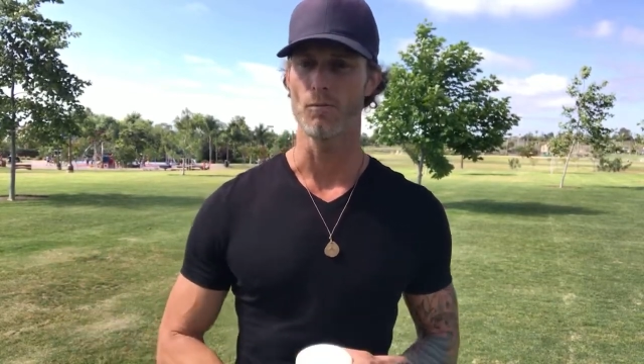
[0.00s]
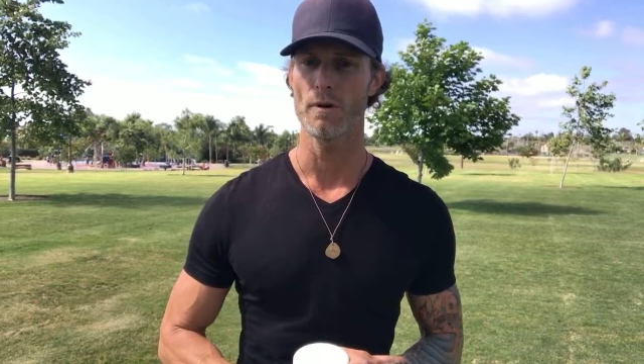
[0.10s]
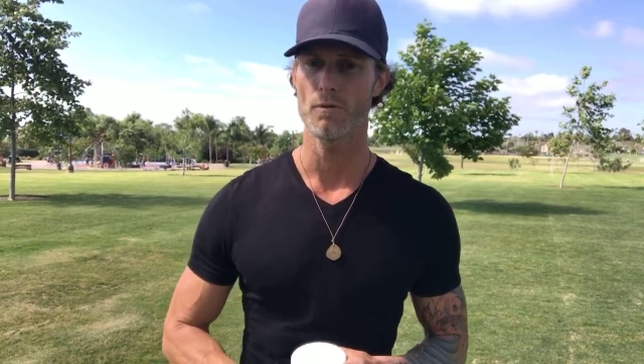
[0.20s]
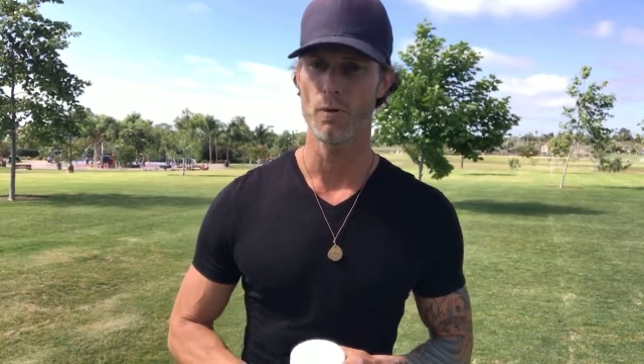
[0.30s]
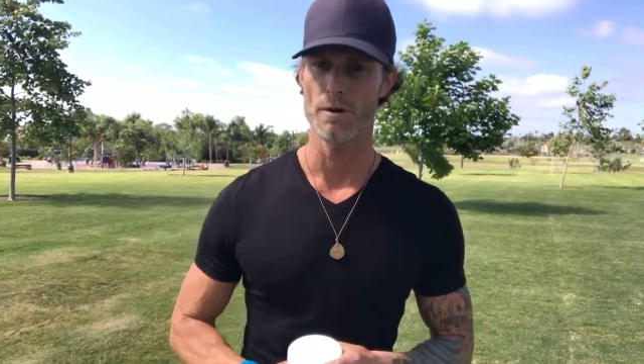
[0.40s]

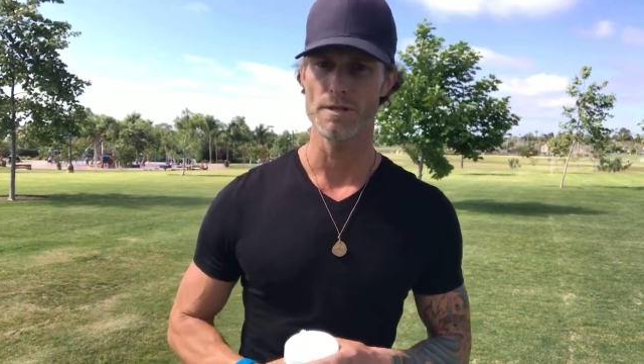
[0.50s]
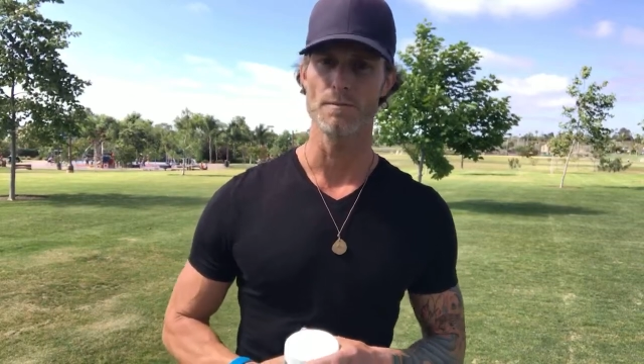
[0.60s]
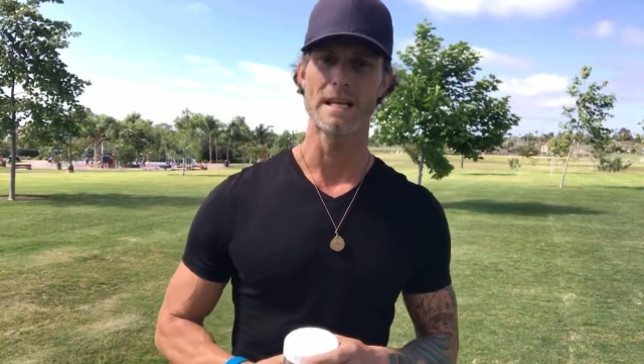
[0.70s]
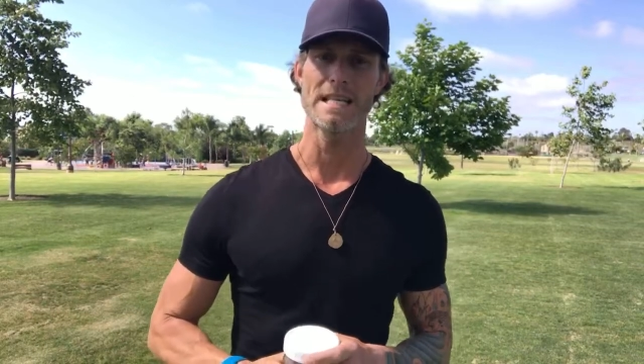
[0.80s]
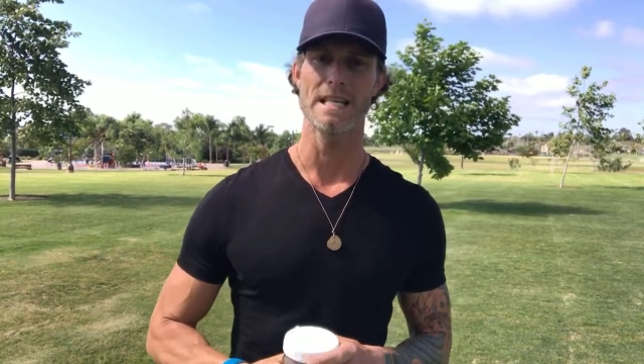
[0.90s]
What are some
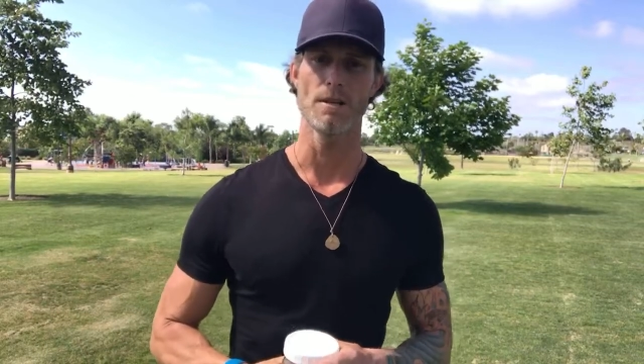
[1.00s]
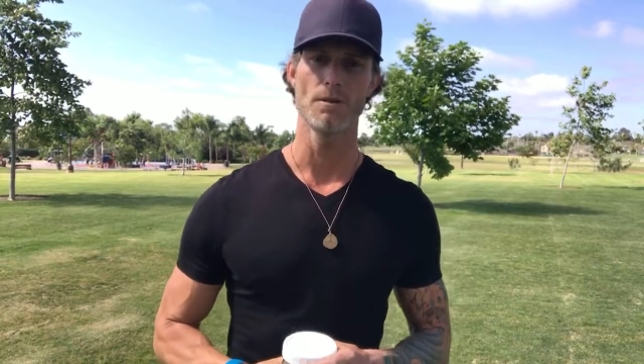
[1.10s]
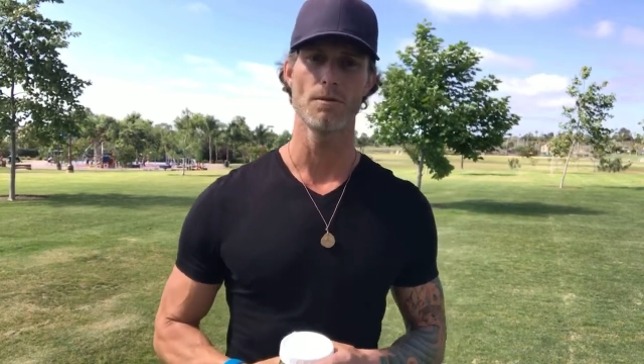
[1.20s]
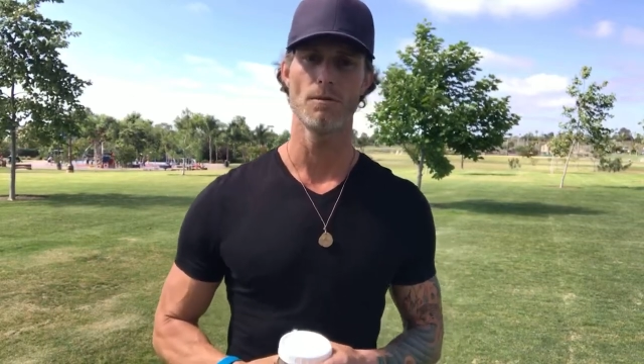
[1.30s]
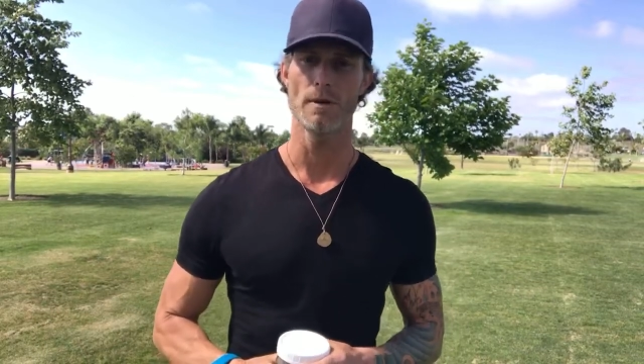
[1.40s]
things that
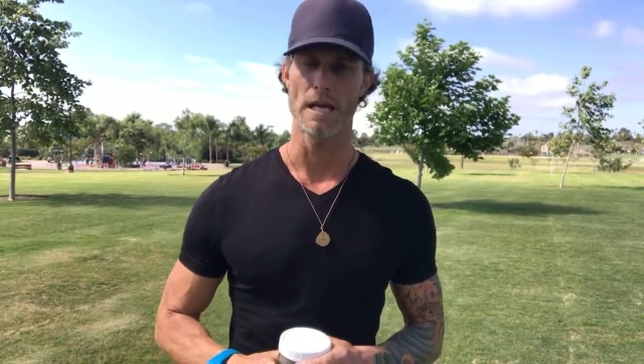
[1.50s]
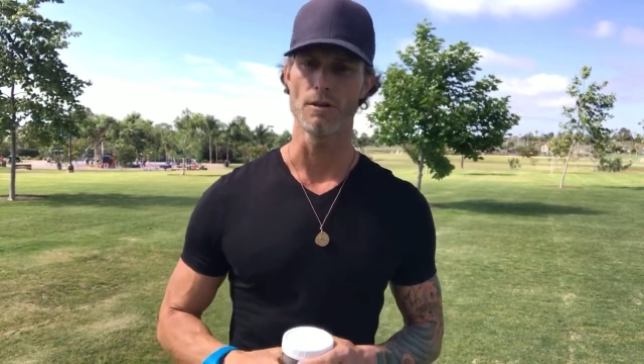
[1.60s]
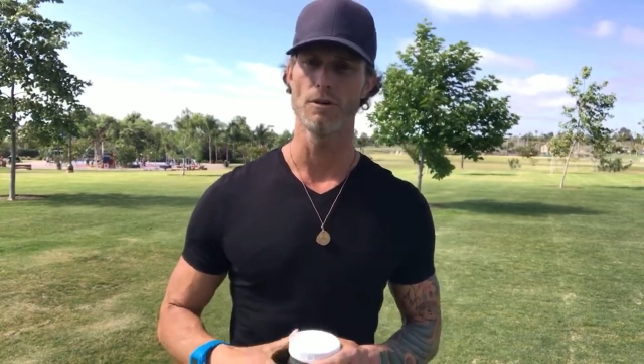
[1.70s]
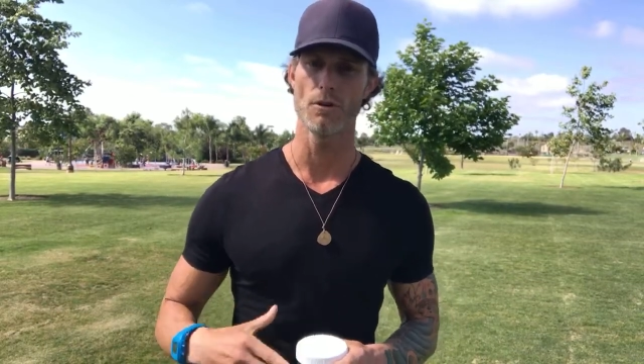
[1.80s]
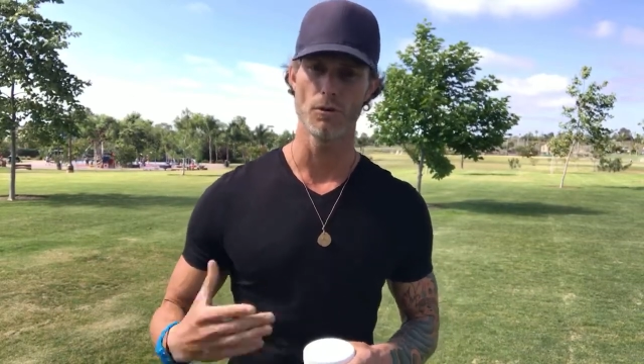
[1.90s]
you can
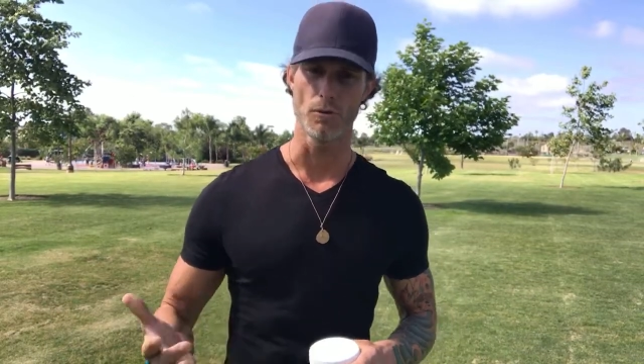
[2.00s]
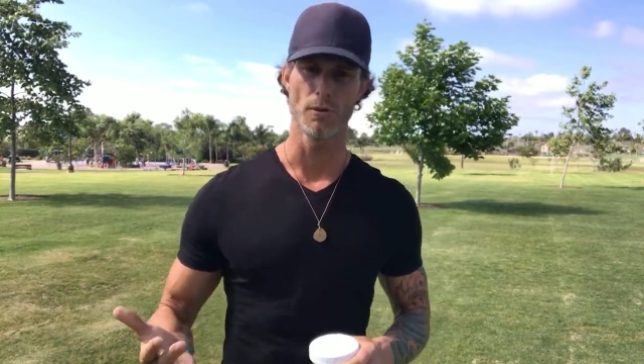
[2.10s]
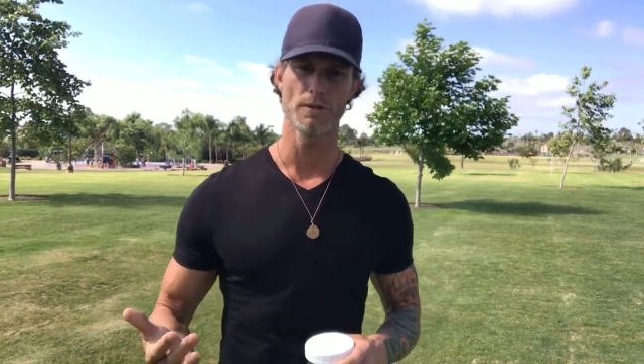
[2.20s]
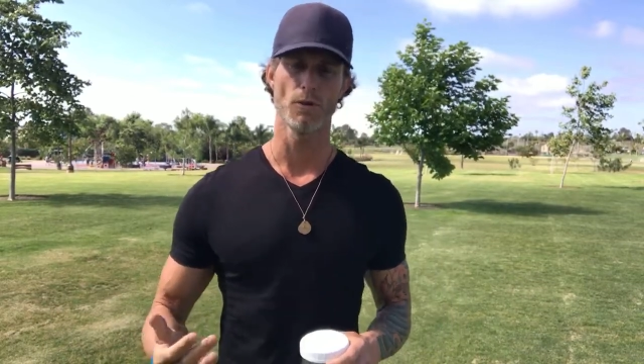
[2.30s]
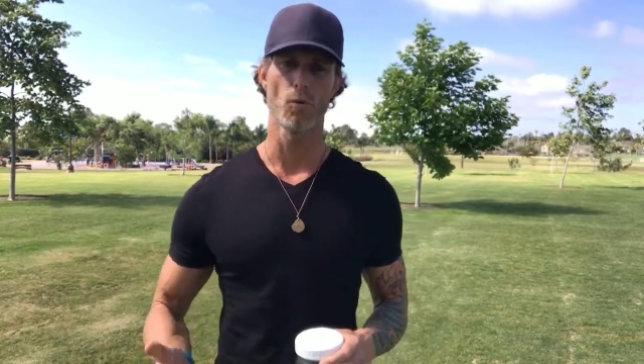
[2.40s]
do to
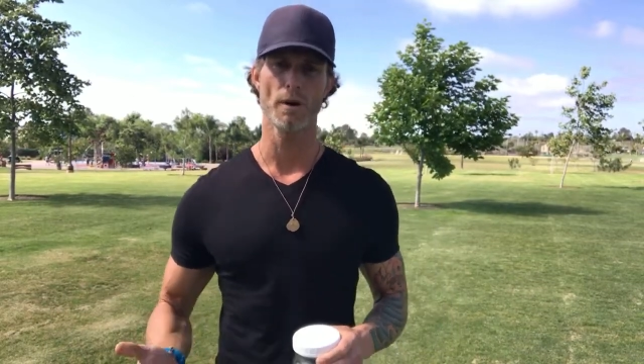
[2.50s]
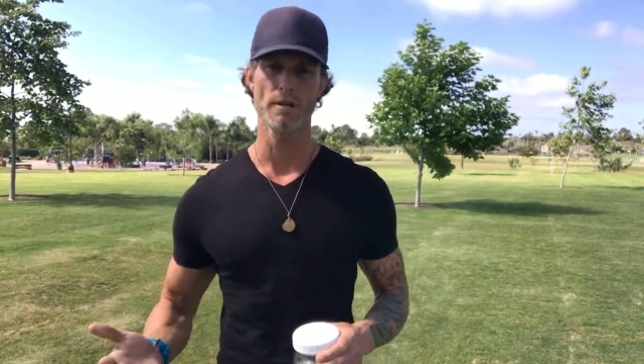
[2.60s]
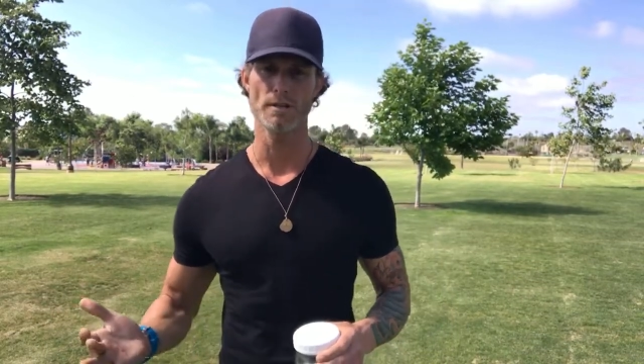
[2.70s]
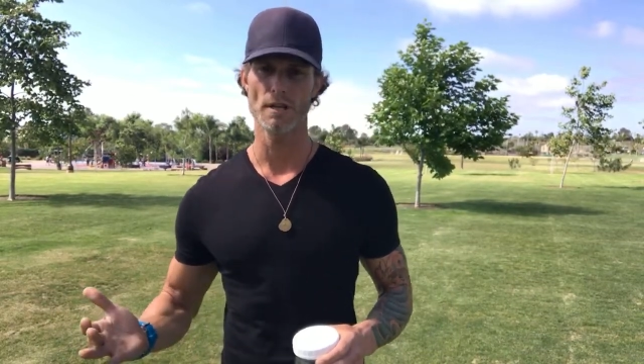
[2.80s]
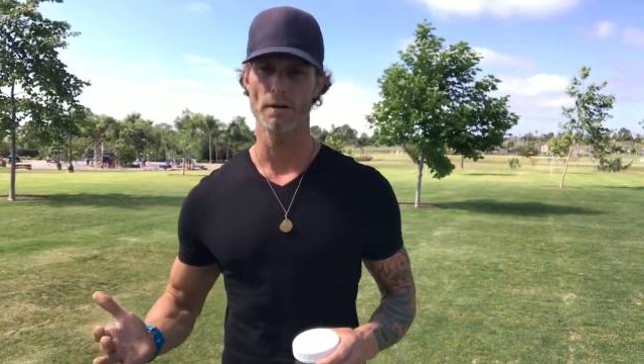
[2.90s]
work
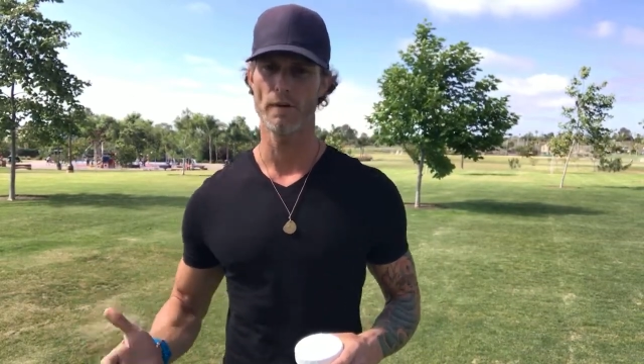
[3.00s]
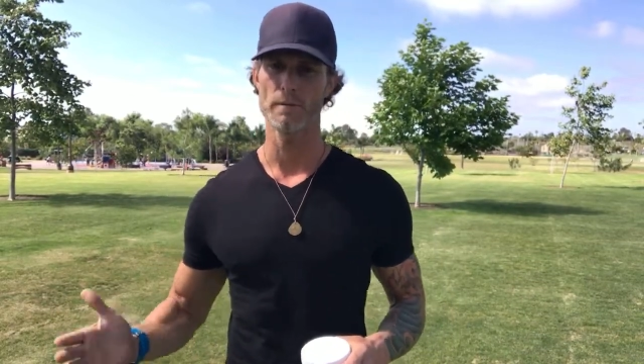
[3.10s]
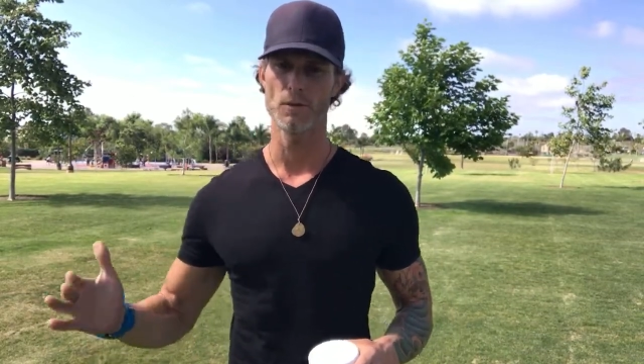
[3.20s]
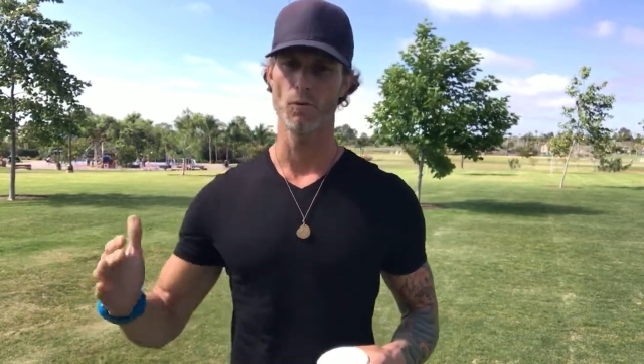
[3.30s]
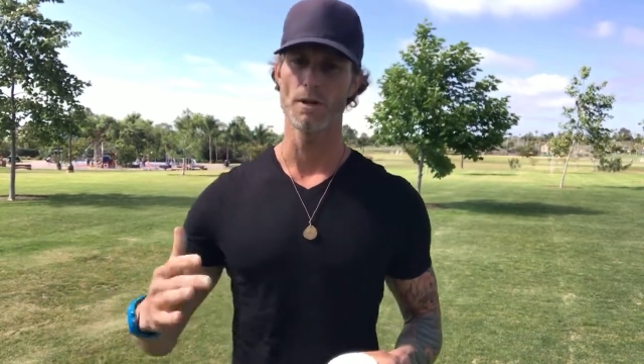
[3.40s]
yourself up to
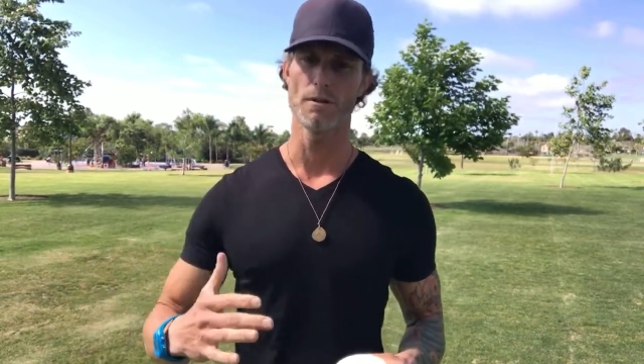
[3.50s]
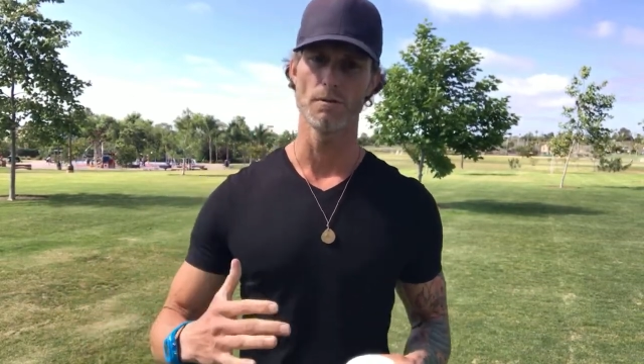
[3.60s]
where you